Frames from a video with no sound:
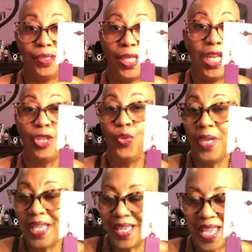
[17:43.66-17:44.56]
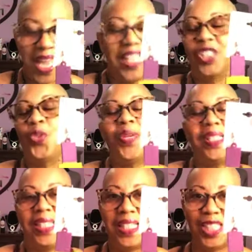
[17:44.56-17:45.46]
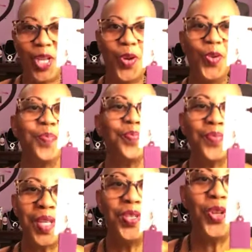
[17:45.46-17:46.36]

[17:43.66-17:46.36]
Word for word: and unique and exquisite. So, you know,